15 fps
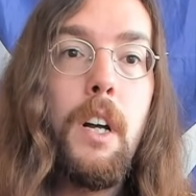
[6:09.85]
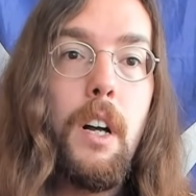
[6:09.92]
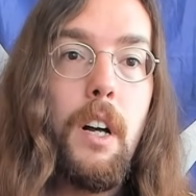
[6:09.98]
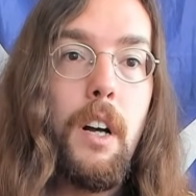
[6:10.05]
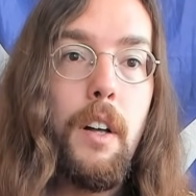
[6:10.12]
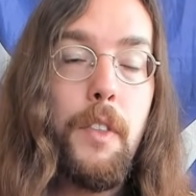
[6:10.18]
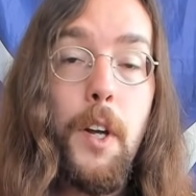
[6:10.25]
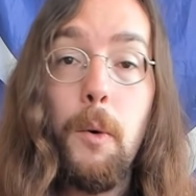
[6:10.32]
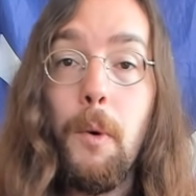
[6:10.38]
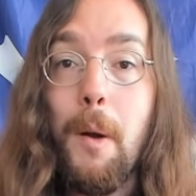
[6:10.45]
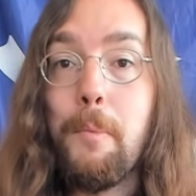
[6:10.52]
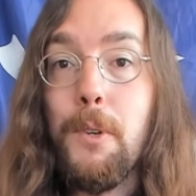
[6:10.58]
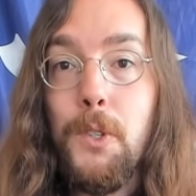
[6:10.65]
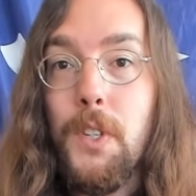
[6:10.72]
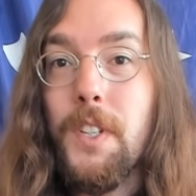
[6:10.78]
Uh, their
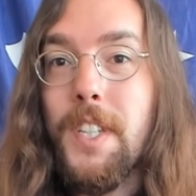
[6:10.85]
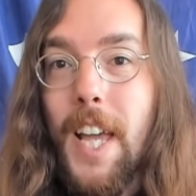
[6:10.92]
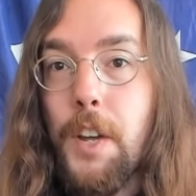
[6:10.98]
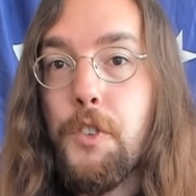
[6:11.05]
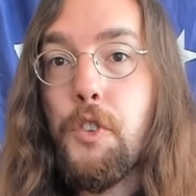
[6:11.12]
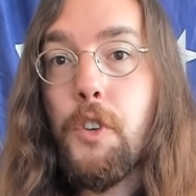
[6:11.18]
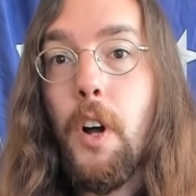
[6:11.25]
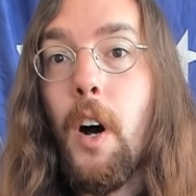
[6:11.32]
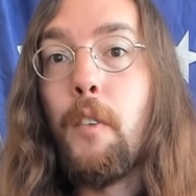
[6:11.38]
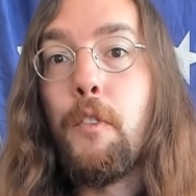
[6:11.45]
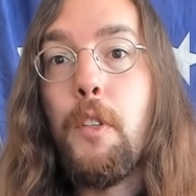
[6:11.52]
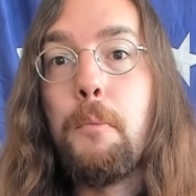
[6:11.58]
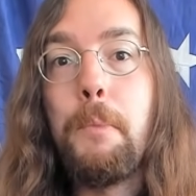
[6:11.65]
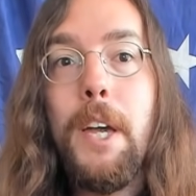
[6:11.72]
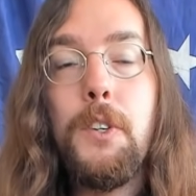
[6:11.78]
representation of the
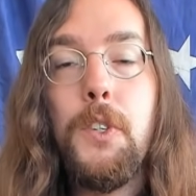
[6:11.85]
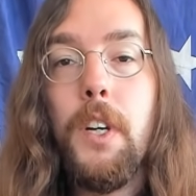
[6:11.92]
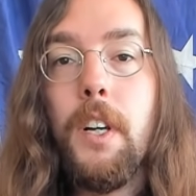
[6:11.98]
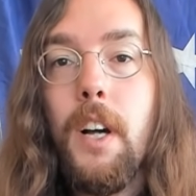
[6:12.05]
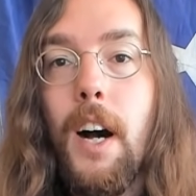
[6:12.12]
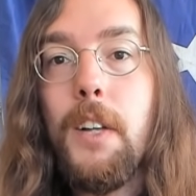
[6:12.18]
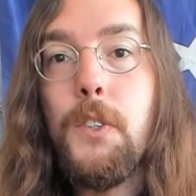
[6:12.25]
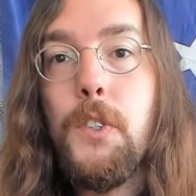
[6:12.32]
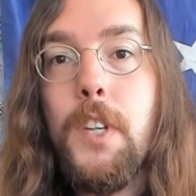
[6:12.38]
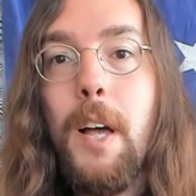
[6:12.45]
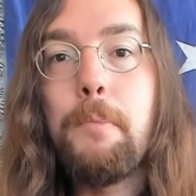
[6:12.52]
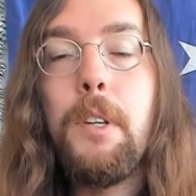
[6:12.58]
basic concept.